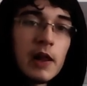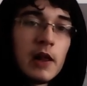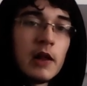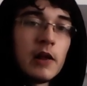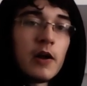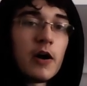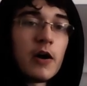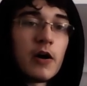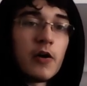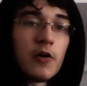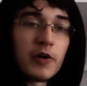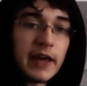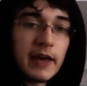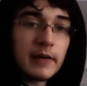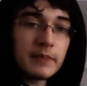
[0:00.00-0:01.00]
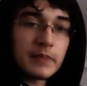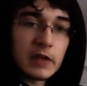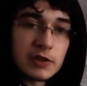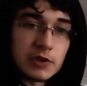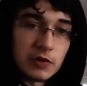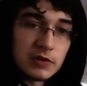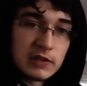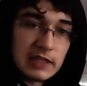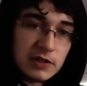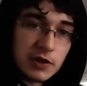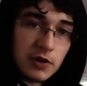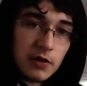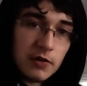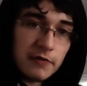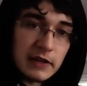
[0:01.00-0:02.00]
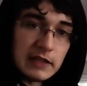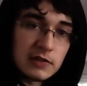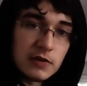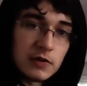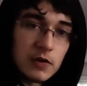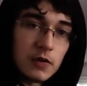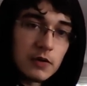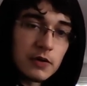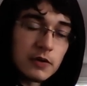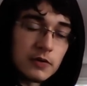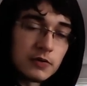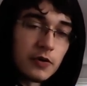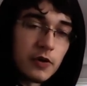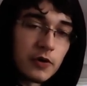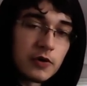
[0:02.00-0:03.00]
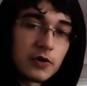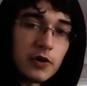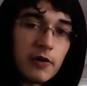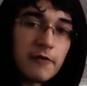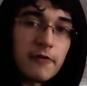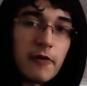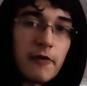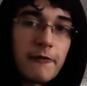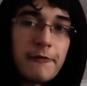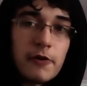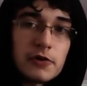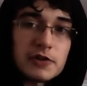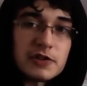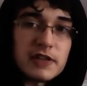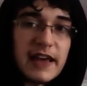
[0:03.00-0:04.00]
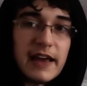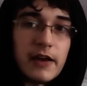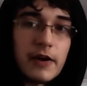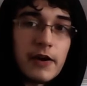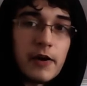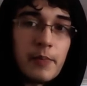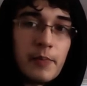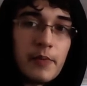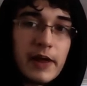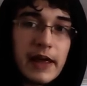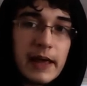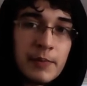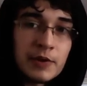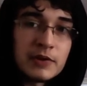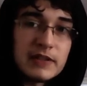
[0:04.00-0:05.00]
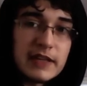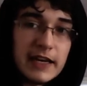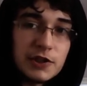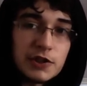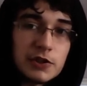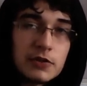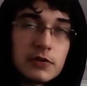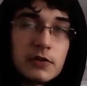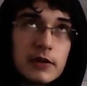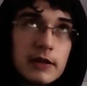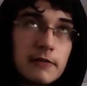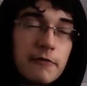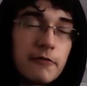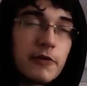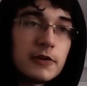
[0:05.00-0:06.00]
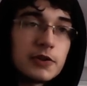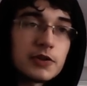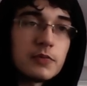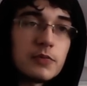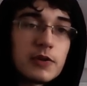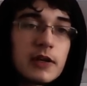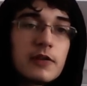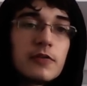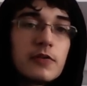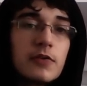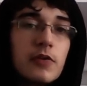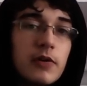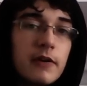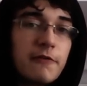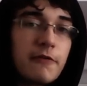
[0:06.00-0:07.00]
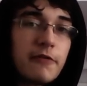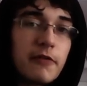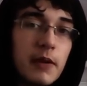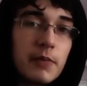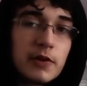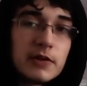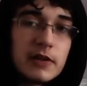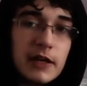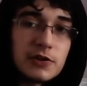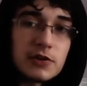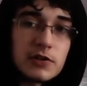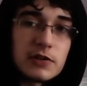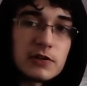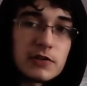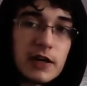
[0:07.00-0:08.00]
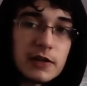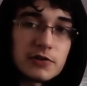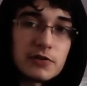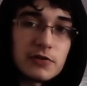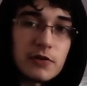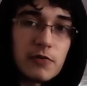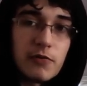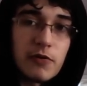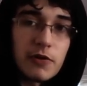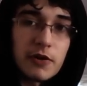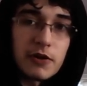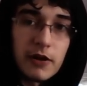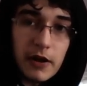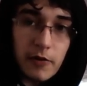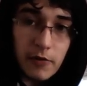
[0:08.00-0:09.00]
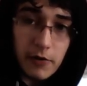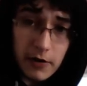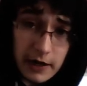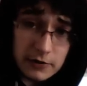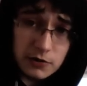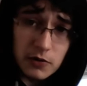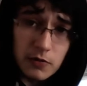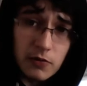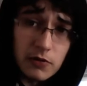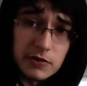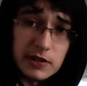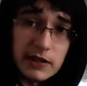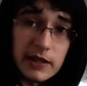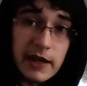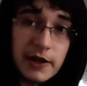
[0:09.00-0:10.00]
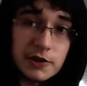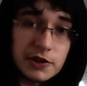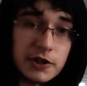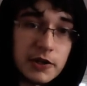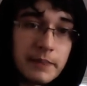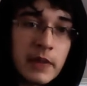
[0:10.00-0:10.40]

Okay, so this curve is called the curve of first aimantation in French, but I don't know if aimantation is actual word in English.